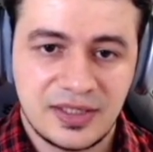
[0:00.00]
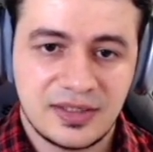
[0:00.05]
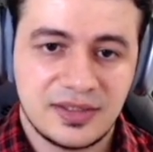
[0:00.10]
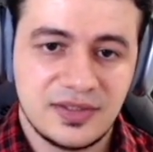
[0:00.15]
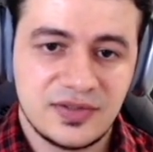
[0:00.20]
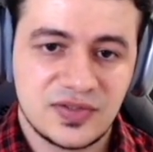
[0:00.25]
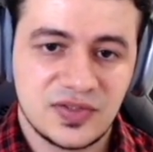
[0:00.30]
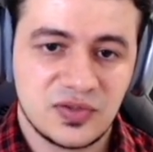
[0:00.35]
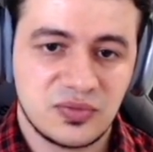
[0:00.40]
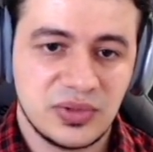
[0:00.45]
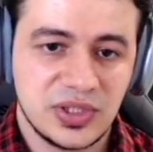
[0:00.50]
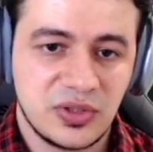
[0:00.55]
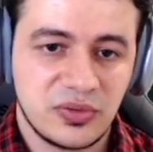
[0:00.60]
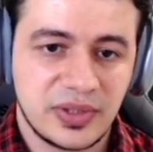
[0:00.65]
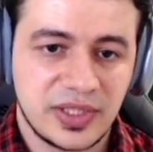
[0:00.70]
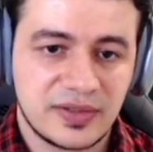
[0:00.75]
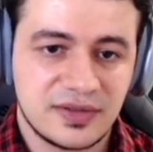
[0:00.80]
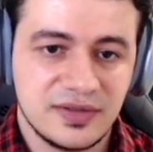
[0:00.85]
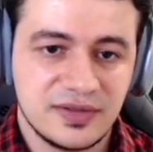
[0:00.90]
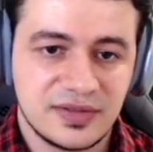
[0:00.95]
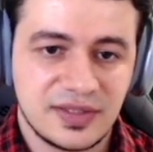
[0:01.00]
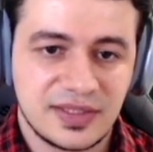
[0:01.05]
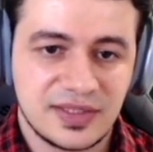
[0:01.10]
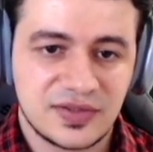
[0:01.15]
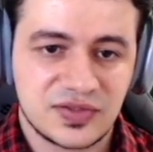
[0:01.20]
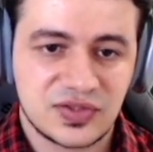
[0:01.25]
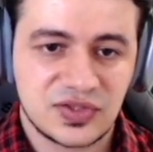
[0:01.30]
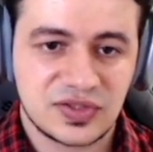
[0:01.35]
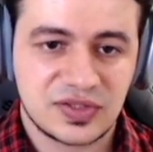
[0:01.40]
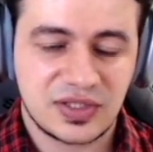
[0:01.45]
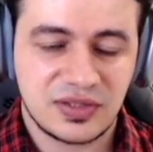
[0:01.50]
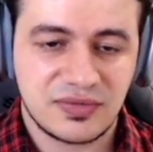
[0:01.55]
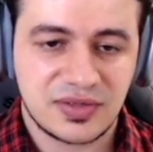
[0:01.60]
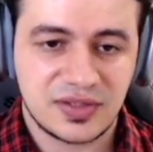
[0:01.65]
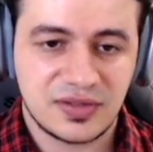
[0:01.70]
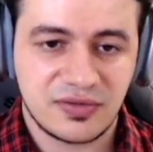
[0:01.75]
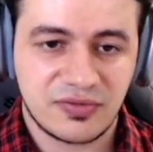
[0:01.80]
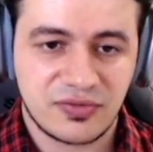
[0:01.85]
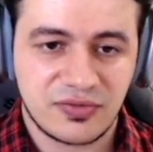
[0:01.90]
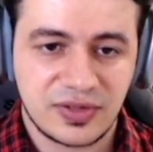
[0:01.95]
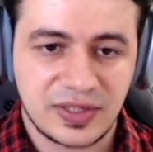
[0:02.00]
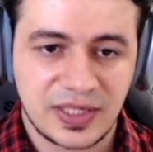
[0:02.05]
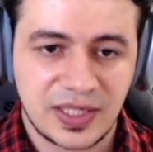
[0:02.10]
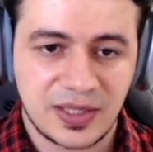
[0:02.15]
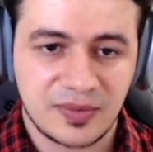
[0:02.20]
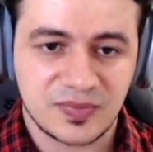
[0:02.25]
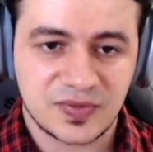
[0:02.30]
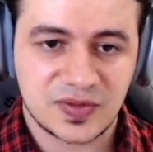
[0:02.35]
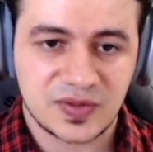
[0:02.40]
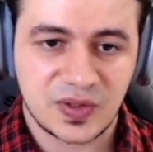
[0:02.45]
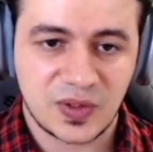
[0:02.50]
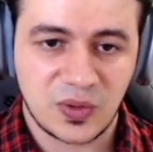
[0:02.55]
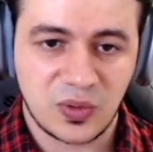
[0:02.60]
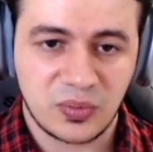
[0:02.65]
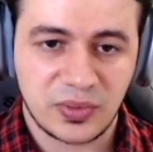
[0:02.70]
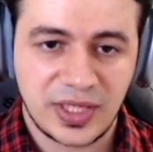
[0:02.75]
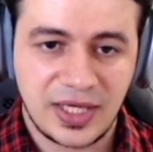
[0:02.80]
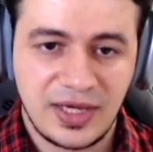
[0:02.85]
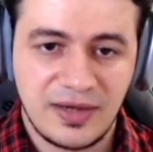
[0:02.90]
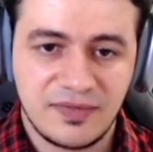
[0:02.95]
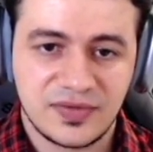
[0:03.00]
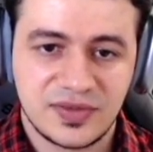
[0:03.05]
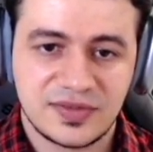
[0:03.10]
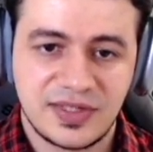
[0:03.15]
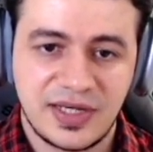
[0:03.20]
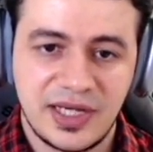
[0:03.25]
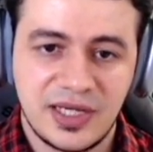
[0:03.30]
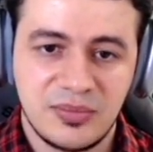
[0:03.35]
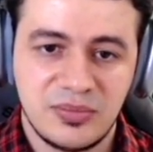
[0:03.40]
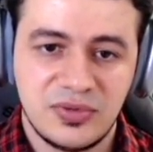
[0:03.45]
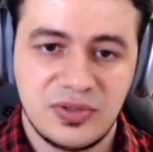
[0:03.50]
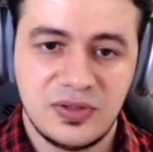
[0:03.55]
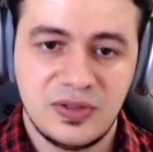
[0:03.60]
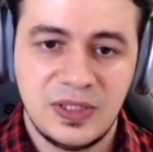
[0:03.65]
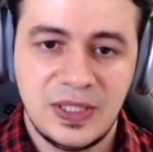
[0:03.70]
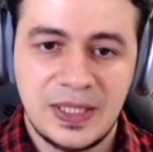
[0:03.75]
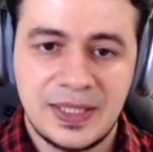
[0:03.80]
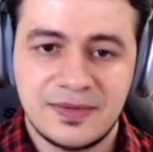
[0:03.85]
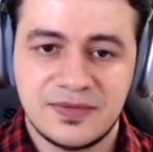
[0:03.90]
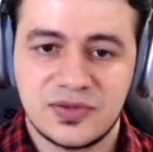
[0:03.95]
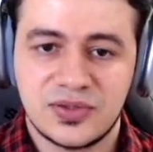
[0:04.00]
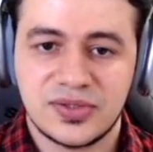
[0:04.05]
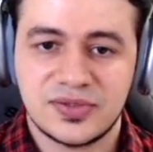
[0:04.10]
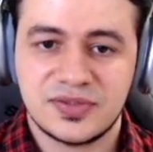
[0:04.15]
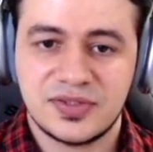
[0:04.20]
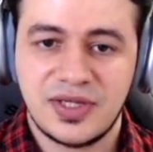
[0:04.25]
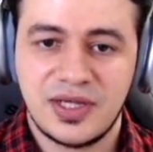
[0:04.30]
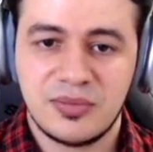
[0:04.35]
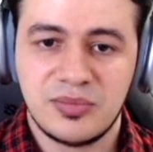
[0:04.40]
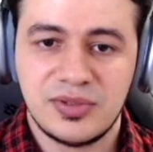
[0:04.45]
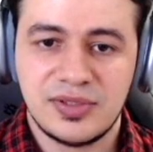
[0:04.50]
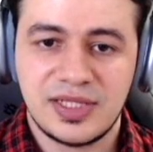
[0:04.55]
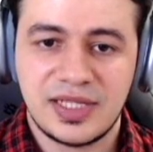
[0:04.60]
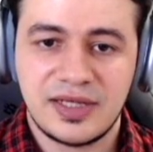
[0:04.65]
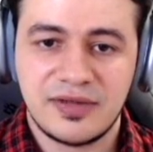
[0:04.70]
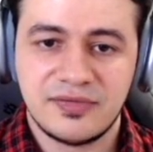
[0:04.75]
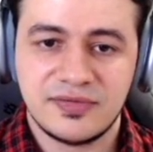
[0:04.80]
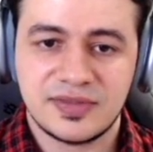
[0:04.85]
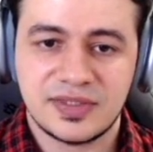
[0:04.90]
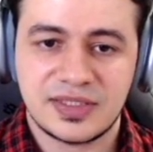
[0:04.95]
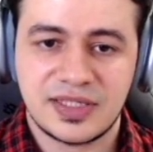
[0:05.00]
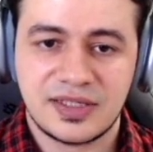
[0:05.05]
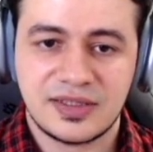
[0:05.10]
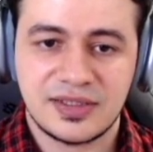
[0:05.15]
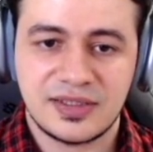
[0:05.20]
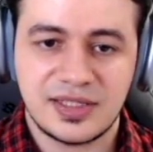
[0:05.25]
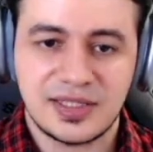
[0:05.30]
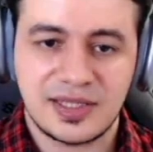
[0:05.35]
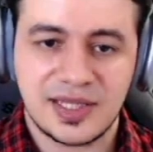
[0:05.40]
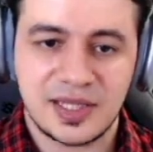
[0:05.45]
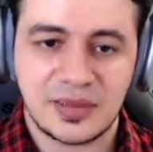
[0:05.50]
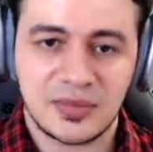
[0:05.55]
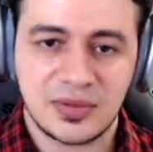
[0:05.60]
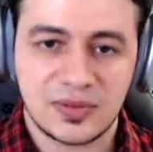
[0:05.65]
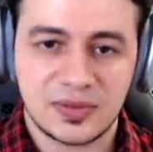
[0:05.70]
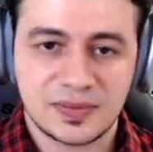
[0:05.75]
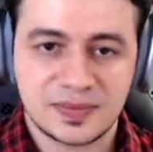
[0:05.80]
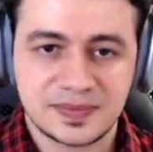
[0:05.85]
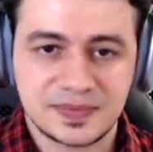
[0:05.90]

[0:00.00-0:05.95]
Let's just recreate this and let's just give it a different name. So we have the timer.timerLeft and then the label.